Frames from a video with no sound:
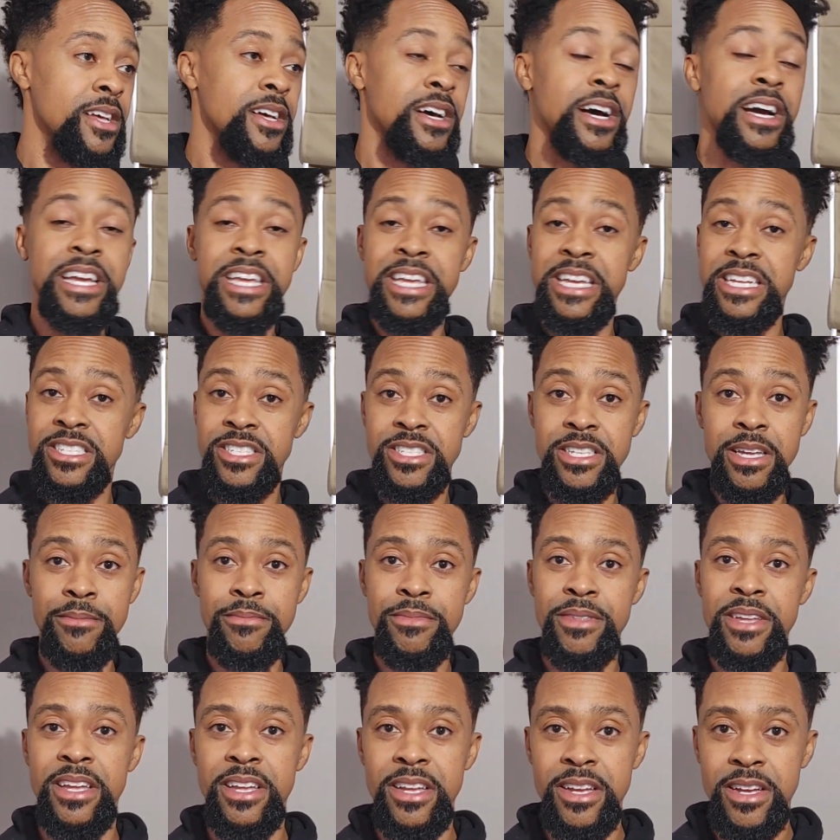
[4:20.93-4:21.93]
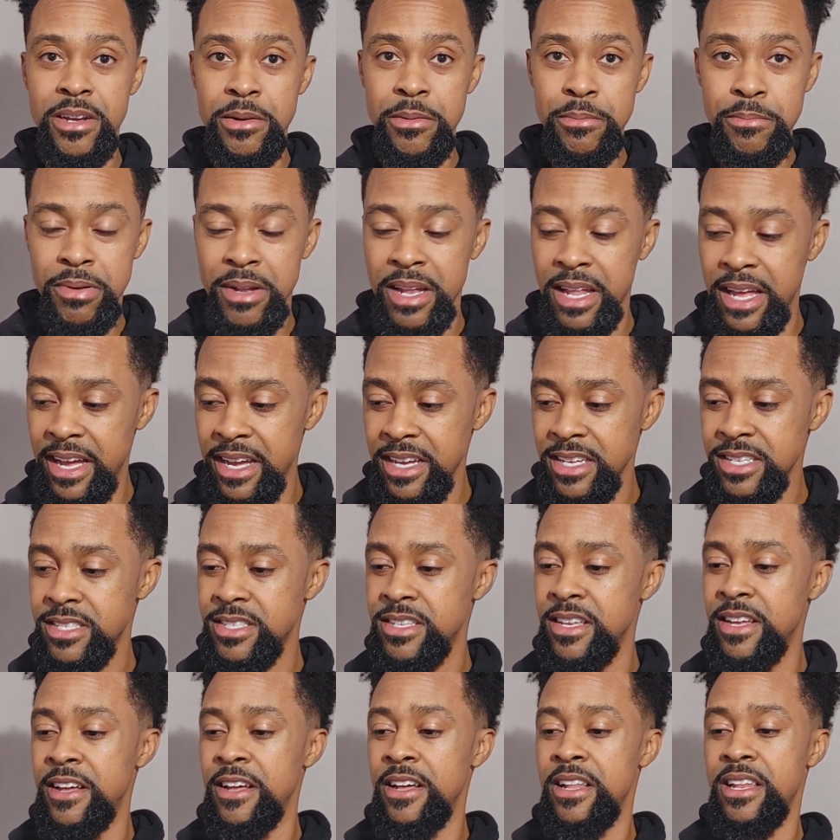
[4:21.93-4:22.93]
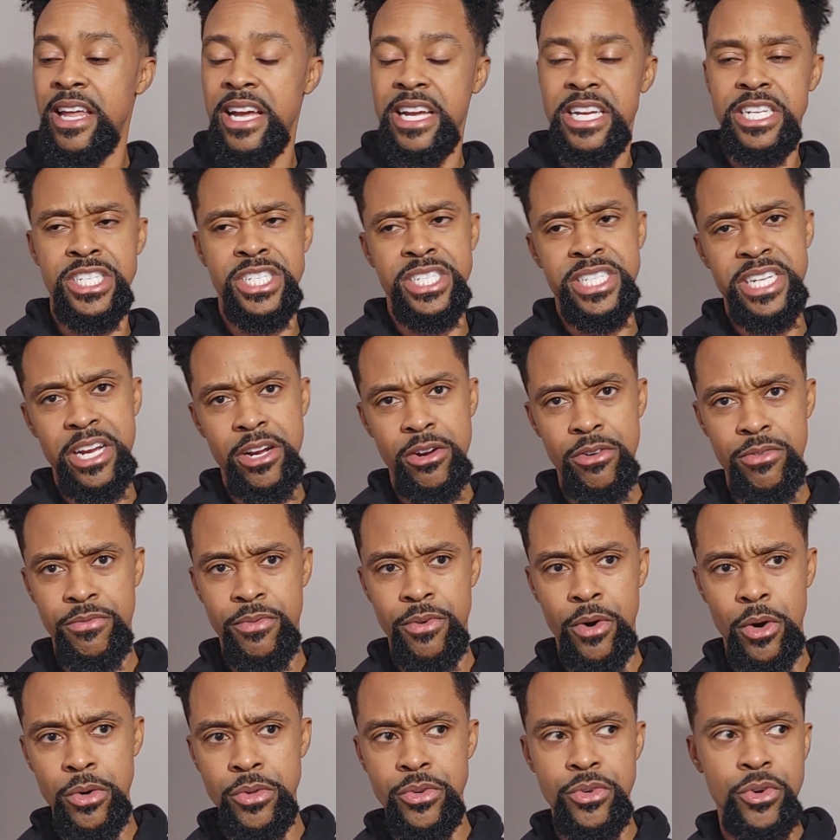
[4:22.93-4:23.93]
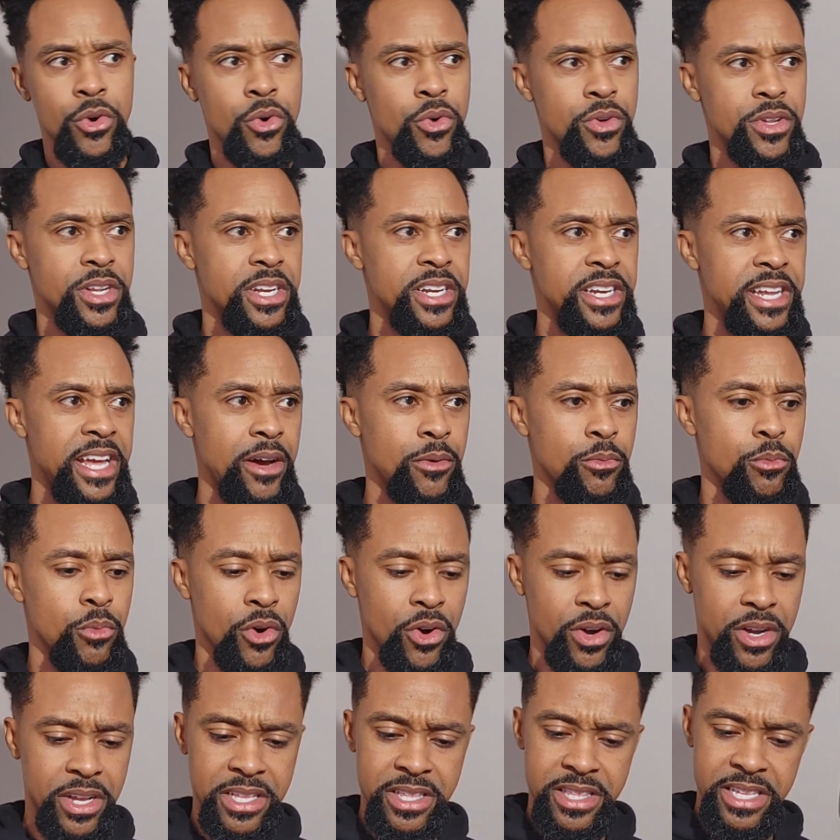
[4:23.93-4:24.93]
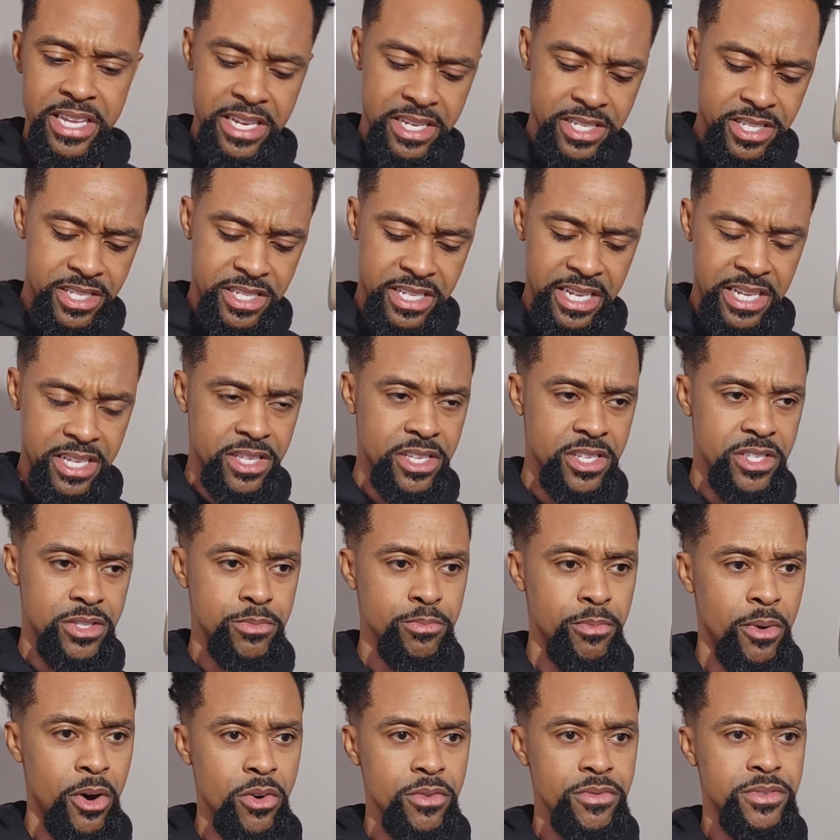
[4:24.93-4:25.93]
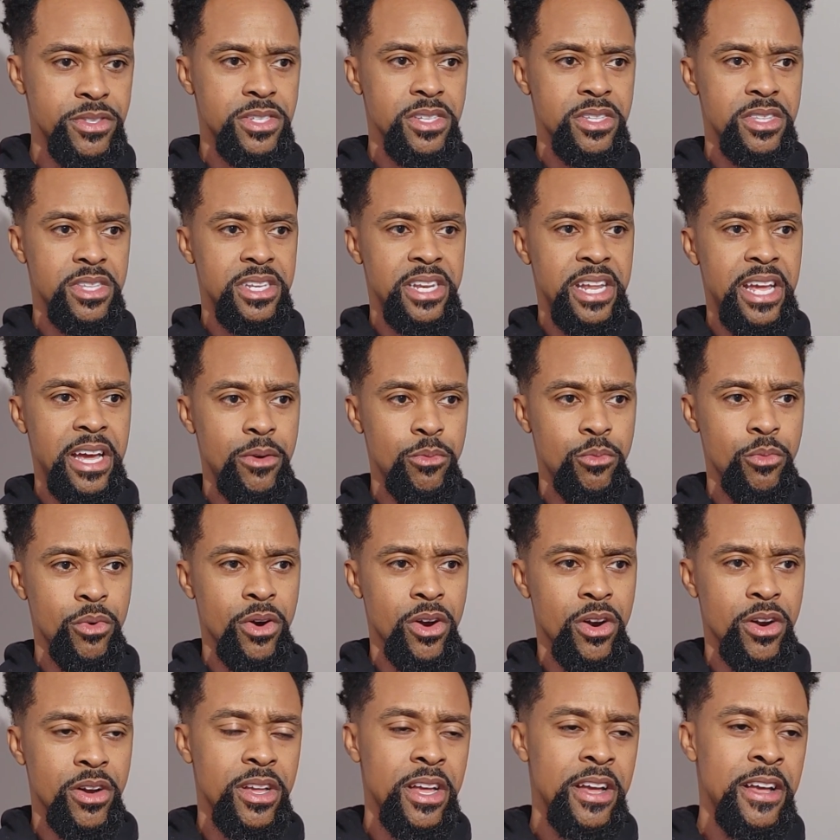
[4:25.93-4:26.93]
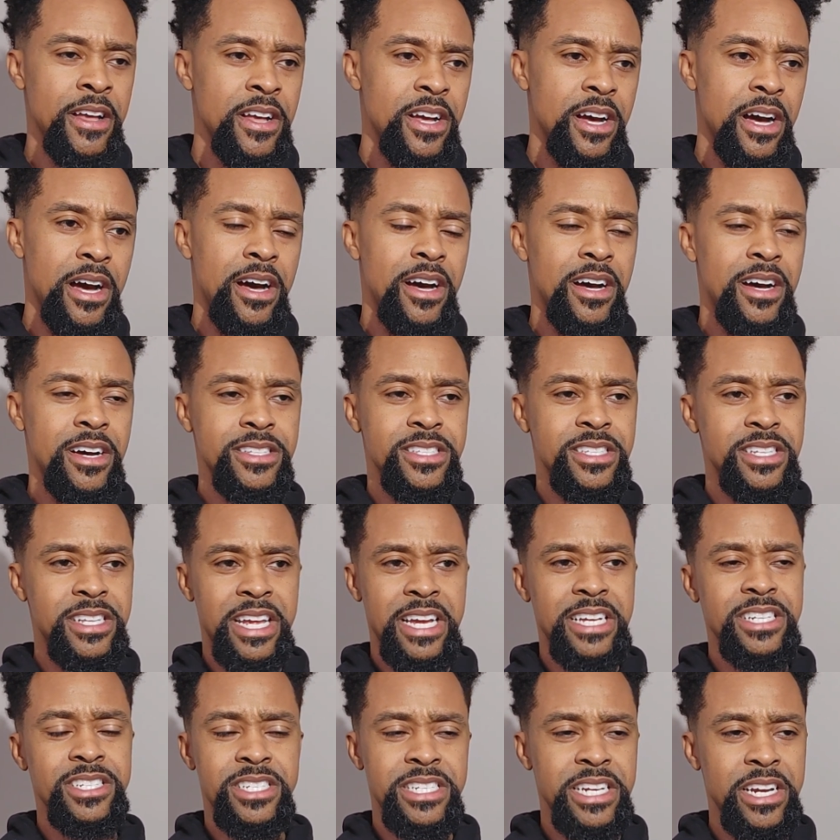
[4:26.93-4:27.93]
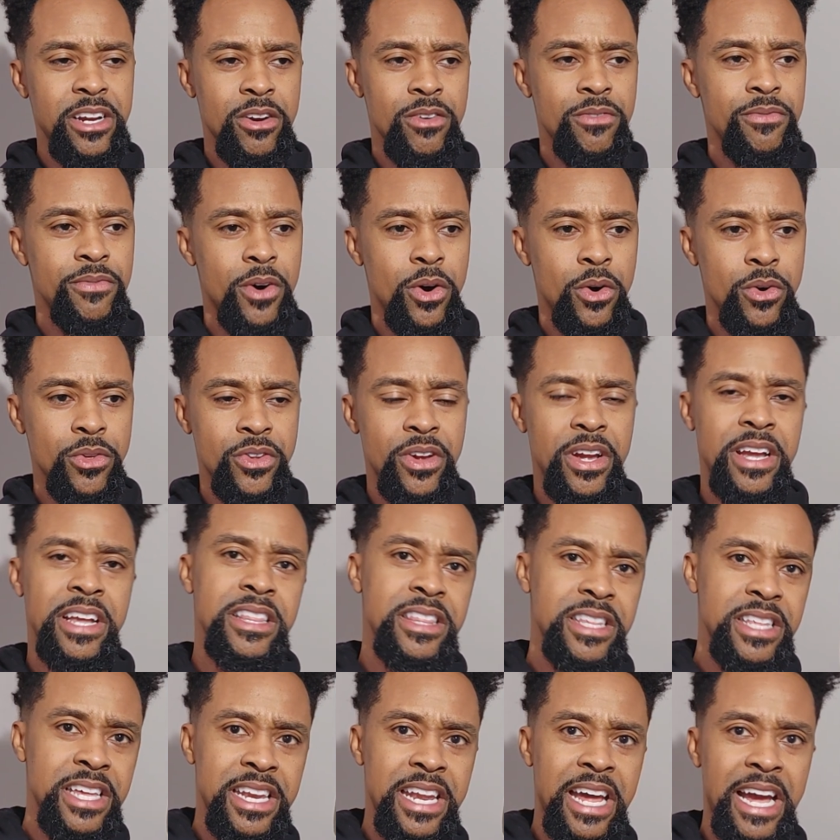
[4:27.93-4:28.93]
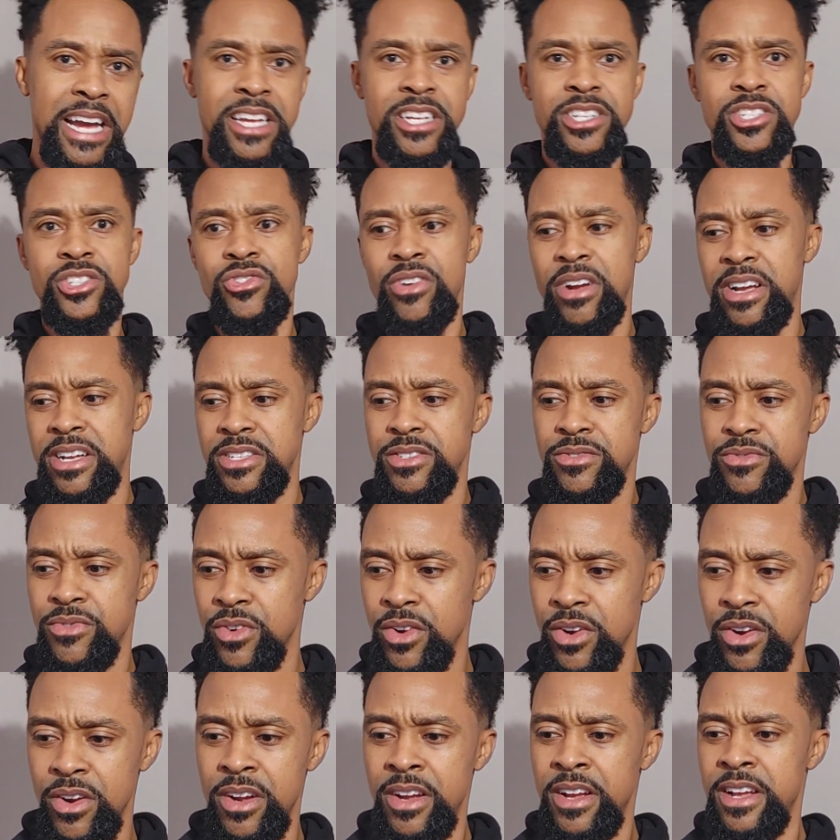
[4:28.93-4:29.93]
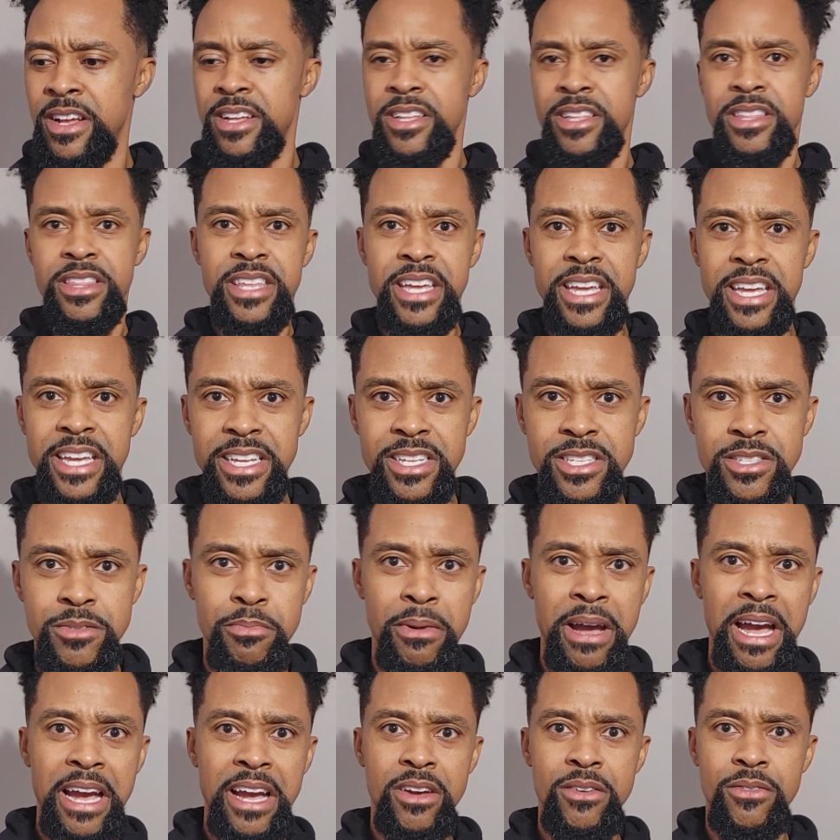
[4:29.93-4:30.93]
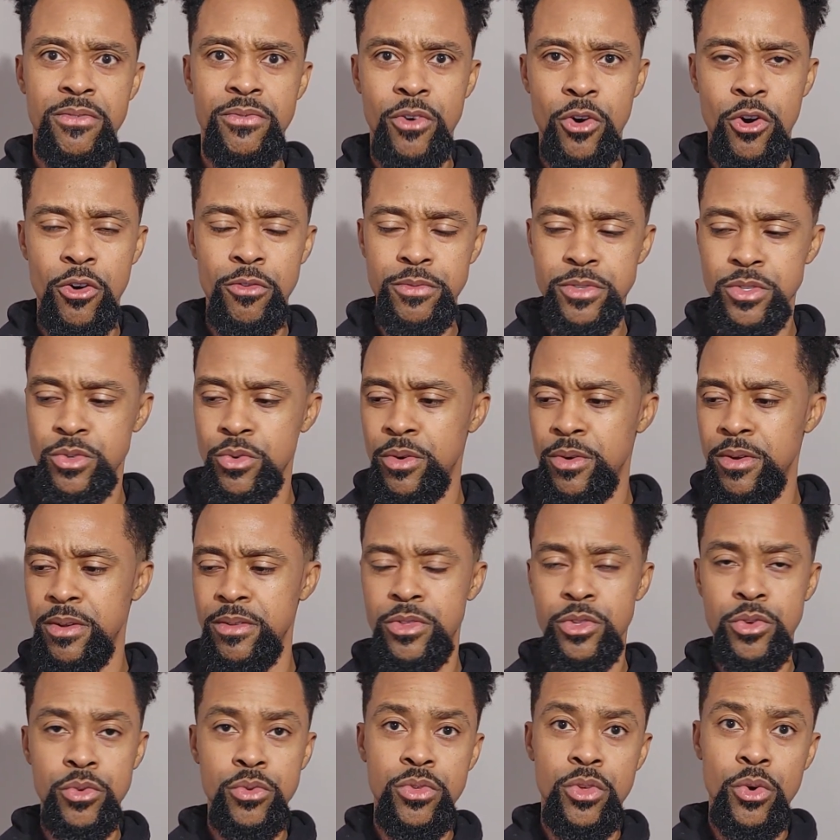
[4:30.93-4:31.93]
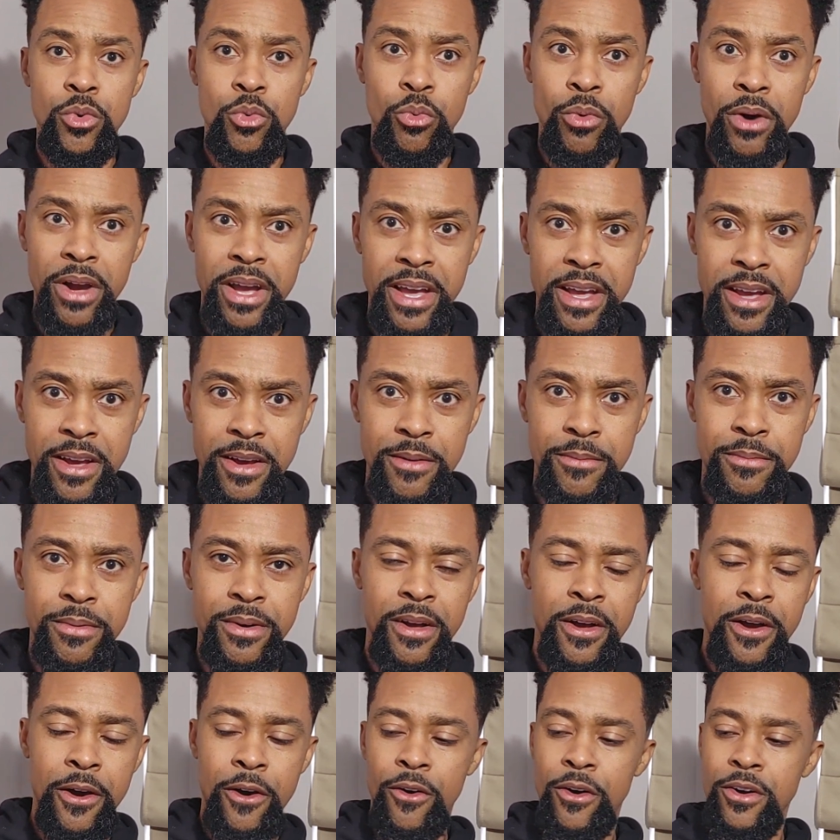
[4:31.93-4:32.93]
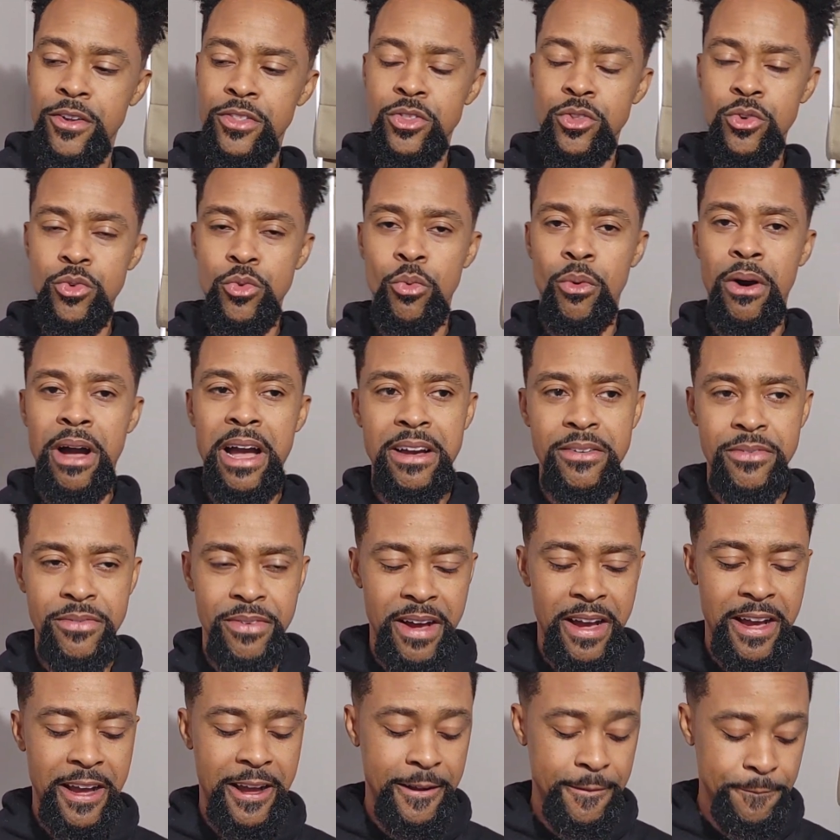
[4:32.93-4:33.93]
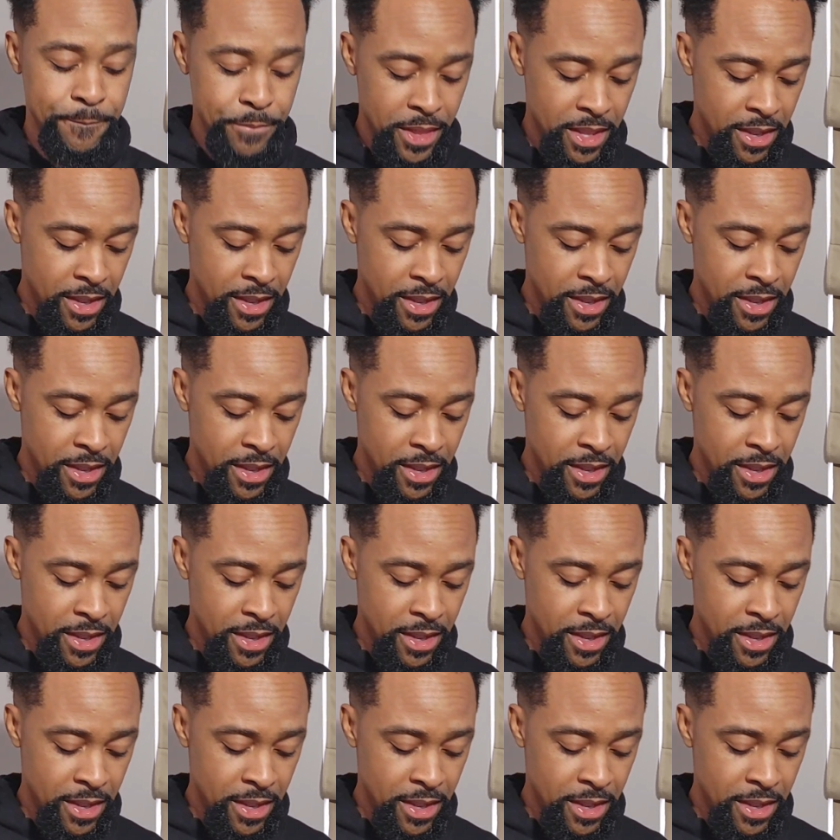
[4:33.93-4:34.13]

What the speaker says: again, something complex, like a shared folder on the network, and then sync both to the network, to that shared folder, and then I could transfer things back and forth between through the web or through Wi-Fi,